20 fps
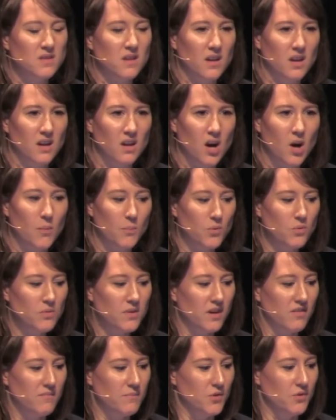like a couple
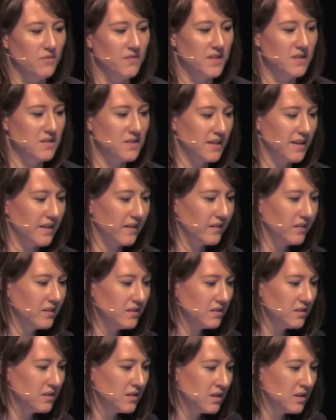that have moved in together.